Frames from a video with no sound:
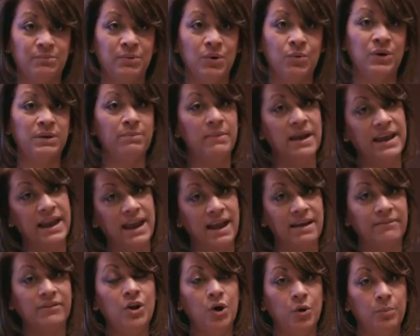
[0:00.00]
but we may
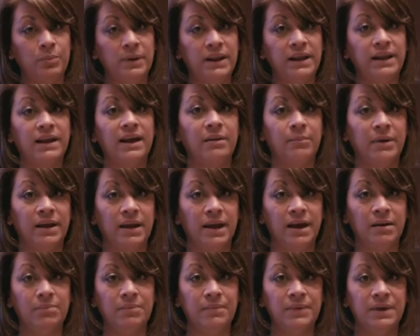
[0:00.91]
have an opening coming
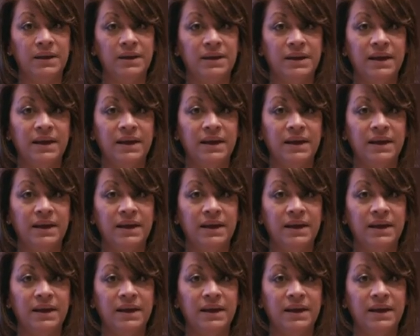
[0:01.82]
up.